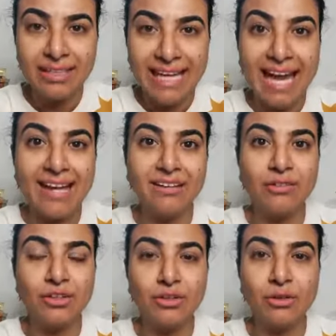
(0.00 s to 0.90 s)

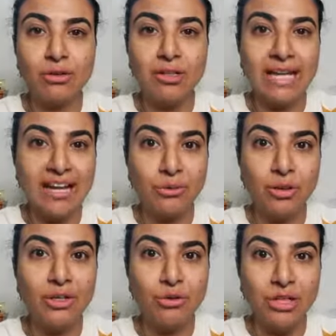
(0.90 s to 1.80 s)
Can
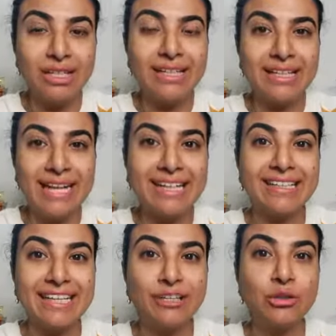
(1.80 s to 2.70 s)
we really
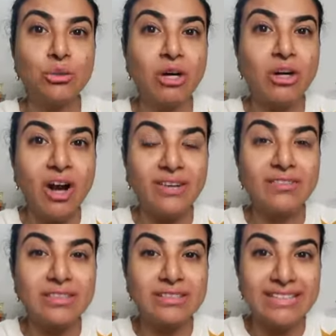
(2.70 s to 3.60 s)
get into a
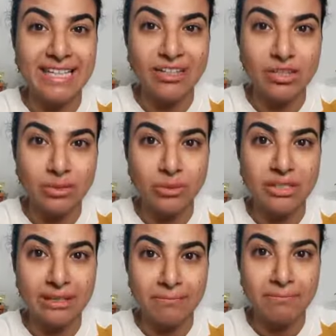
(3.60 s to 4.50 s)
conversation with
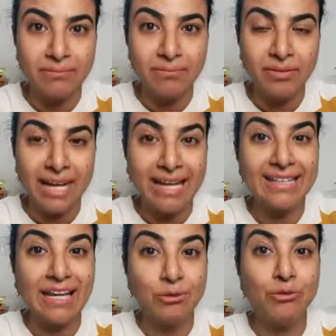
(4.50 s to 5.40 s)
him? And
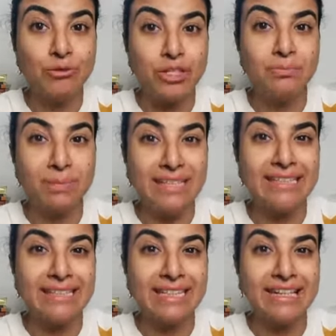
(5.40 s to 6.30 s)
can we first build
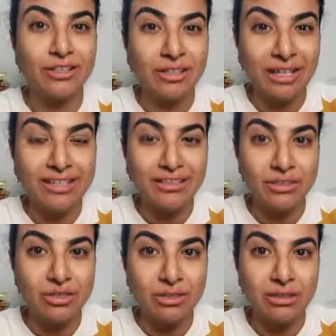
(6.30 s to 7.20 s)
in that
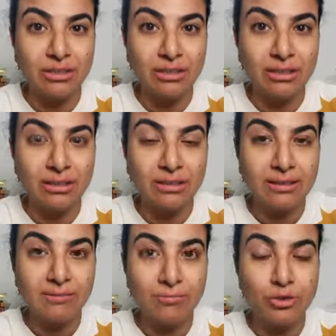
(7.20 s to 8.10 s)
courage
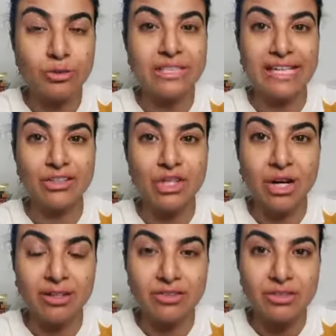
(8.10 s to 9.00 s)
to take
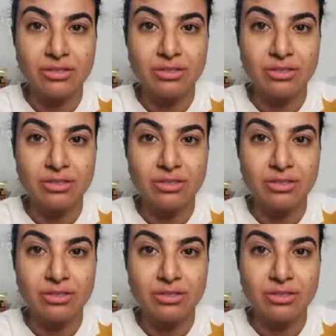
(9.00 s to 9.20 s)
charge?